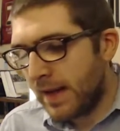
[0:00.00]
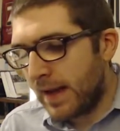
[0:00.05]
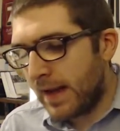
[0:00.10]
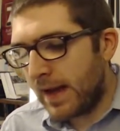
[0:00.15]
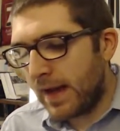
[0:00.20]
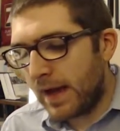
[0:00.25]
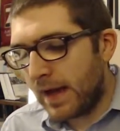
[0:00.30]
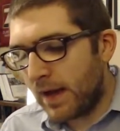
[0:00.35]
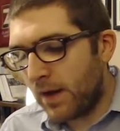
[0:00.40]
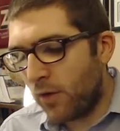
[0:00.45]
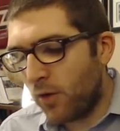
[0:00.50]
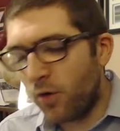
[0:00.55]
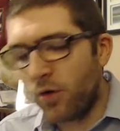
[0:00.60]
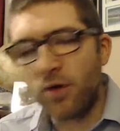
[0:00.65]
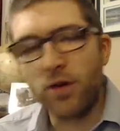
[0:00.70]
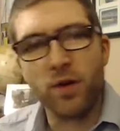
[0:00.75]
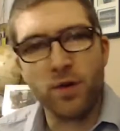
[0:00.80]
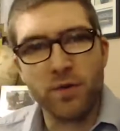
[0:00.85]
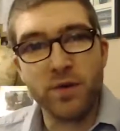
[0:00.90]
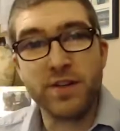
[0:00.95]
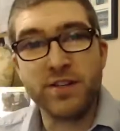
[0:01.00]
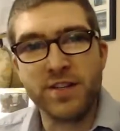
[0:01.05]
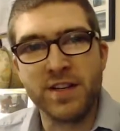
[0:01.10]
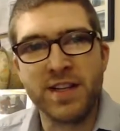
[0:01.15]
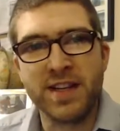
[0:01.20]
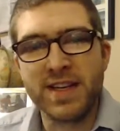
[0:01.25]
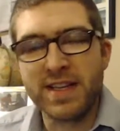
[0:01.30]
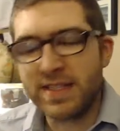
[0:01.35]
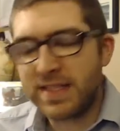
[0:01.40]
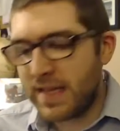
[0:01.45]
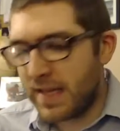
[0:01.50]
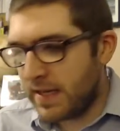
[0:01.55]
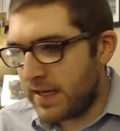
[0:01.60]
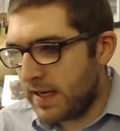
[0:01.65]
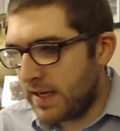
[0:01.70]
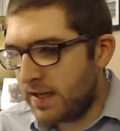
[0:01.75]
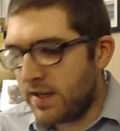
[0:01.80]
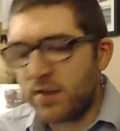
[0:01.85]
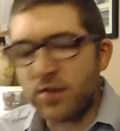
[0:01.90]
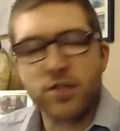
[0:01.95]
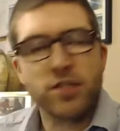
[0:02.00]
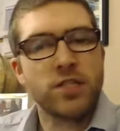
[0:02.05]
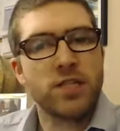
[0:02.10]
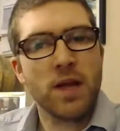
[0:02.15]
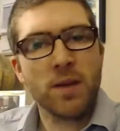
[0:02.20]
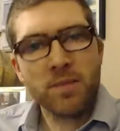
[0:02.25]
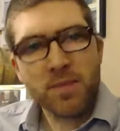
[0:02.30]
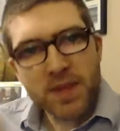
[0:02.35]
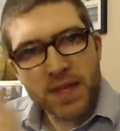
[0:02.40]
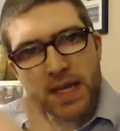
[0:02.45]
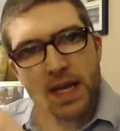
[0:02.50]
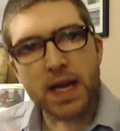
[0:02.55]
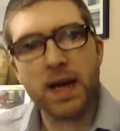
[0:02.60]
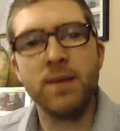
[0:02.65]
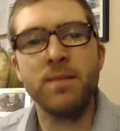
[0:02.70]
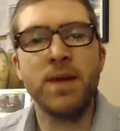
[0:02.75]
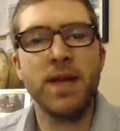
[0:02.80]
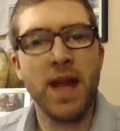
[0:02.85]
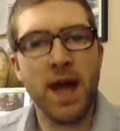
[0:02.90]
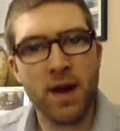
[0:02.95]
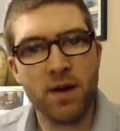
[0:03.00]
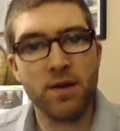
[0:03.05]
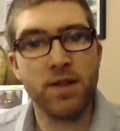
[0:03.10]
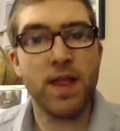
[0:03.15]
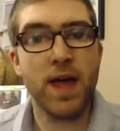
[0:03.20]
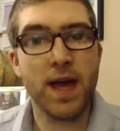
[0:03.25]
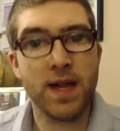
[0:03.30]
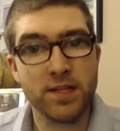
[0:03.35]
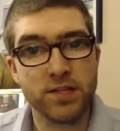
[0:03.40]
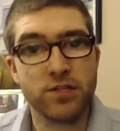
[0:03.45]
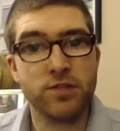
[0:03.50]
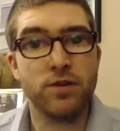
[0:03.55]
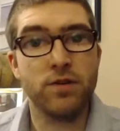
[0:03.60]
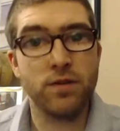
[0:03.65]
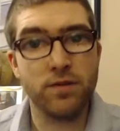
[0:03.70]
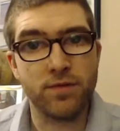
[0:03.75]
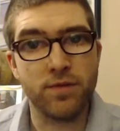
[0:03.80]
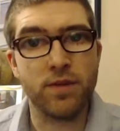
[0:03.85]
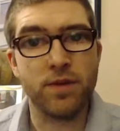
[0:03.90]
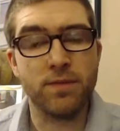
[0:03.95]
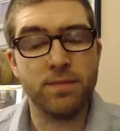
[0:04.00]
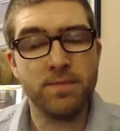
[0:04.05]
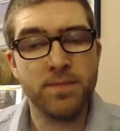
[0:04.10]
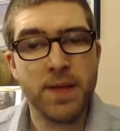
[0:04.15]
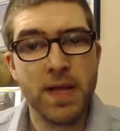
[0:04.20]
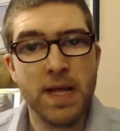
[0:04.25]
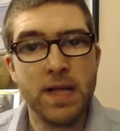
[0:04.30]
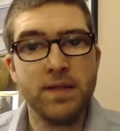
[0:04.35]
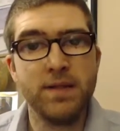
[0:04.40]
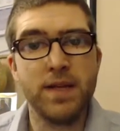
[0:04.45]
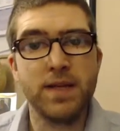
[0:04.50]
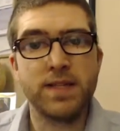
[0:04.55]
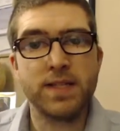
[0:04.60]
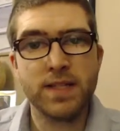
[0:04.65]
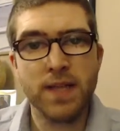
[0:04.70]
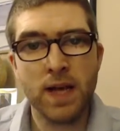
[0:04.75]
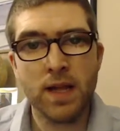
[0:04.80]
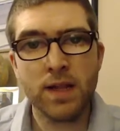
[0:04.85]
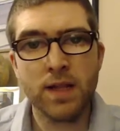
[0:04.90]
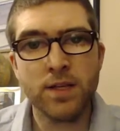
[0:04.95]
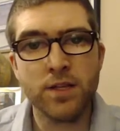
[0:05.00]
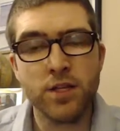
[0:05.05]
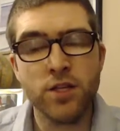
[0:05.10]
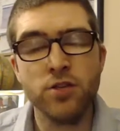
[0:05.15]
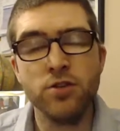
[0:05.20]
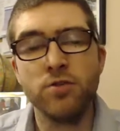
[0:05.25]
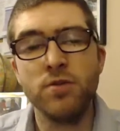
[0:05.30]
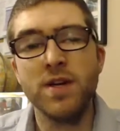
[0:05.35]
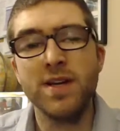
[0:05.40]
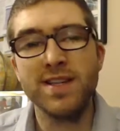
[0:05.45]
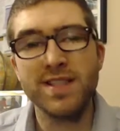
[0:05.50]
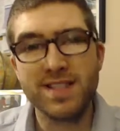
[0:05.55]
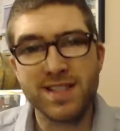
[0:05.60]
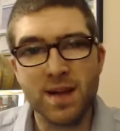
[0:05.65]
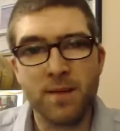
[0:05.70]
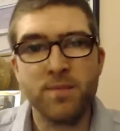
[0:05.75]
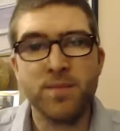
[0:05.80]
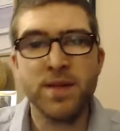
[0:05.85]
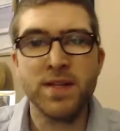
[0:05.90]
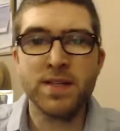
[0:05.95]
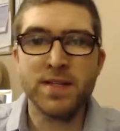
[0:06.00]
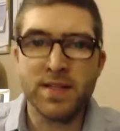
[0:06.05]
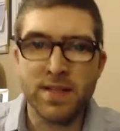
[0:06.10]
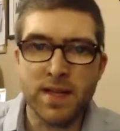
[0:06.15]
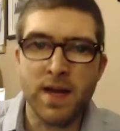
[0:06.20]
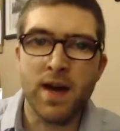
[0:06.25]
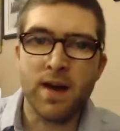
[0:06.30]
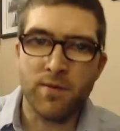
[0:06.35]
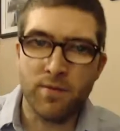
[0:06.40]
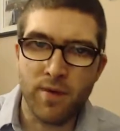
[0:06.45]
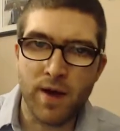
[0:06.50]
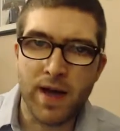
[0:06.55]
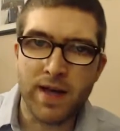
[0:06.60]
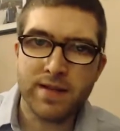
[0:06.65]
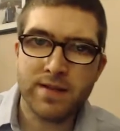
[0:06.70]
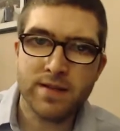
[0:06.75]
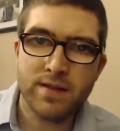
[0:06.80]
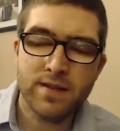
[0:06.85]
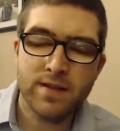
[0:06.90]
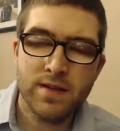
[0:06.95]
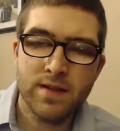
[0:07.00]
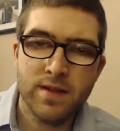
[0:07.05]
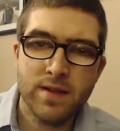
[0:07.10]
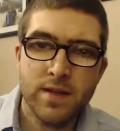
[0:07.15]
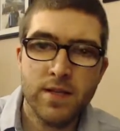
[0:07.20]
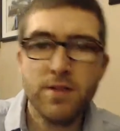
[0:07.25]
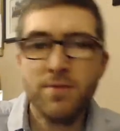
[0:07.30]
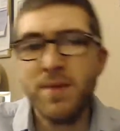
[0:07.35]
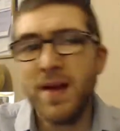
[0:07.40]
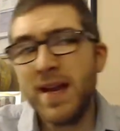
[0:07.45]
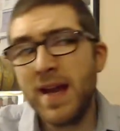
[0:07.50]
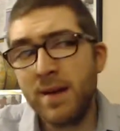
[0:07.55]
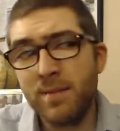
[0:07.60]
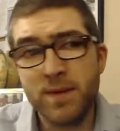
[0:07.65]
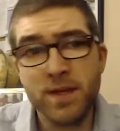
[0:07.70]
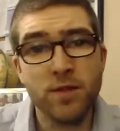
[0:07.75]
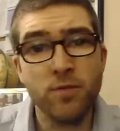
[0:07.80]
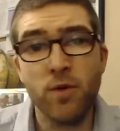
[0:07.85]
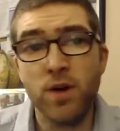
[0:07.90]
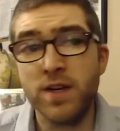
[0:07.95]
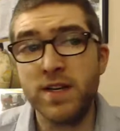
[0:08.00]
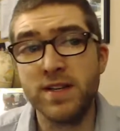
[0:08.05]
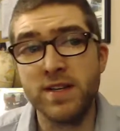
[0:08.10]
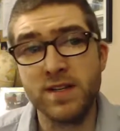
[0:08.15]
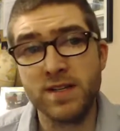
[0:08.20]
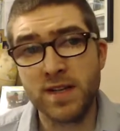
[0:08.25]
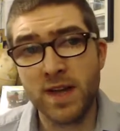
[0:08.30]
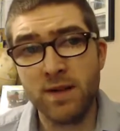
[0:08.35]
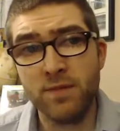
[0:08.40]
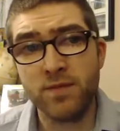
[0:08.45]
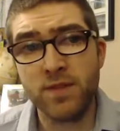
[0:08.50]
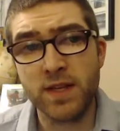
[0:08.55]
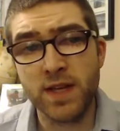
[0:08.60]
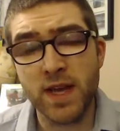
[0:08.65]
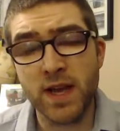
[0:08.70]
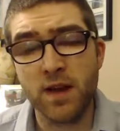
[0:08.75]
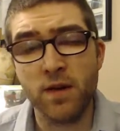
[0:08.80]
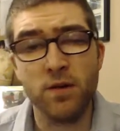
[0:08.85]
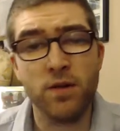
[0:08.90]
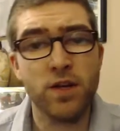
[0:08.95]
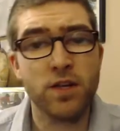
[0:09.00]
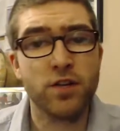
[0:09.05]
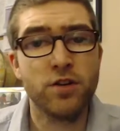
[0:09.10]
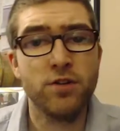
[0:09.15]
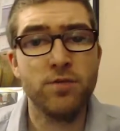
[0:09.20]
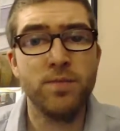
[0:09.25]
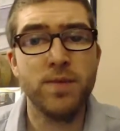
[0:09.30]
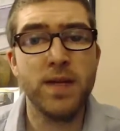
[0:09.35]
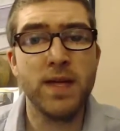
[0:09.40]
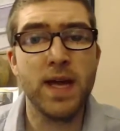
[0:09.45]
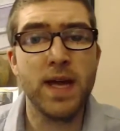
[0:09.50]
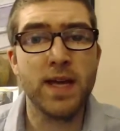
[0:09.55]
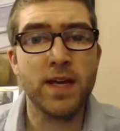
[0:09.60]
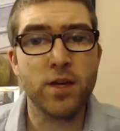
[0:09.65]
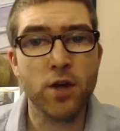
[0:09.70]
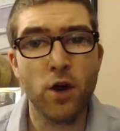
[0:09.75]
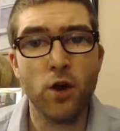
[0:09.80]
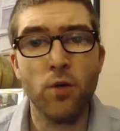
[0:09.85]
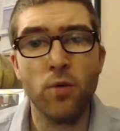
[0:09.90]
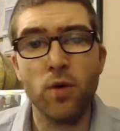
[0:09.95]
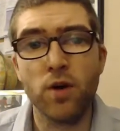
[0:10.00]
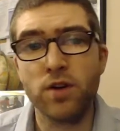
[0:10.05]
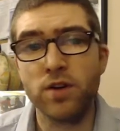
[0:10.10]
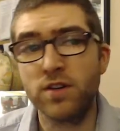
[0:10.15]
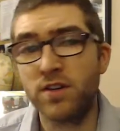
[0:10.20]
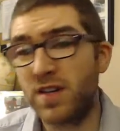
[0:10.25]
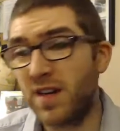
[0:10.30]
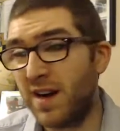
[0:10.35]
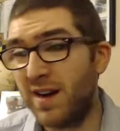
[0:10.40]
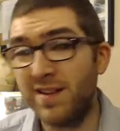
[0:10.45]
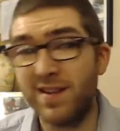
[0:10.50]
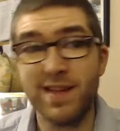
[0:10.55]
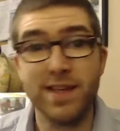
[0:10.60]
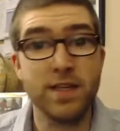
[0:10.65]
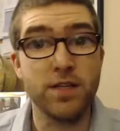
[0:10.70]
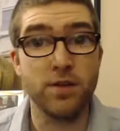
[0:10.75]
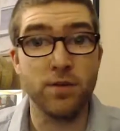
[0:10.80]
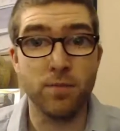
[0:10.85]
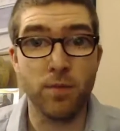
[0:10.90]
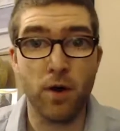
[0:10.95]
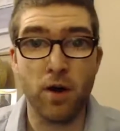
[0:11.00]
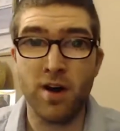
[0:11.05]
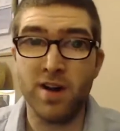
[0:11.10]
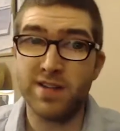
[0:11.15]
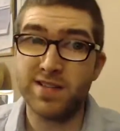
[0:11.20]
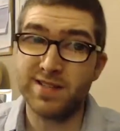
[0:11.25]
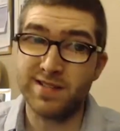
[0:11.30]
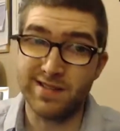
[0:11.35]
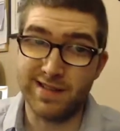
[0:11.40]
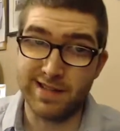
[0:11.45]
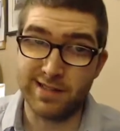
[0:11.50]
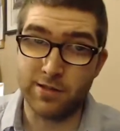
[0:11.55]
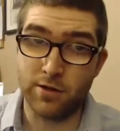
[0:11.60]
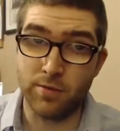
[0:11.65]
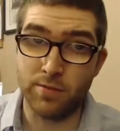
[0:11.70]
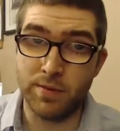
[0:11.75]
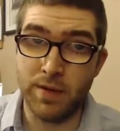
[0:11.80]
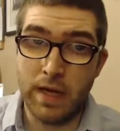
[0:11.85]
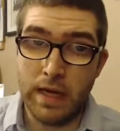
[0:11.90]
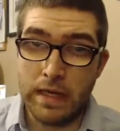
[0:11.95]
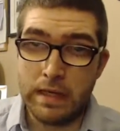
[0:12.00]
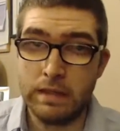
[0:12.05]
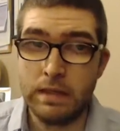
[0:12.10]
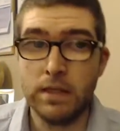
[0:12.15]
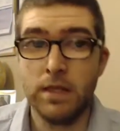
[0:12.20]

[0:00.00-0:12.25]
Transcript: or originally intended. There's something coming out of that server that's telling you something's not right. You may not be the one to discover the error. It could be a coworker, colleague, your boss, let's hope not,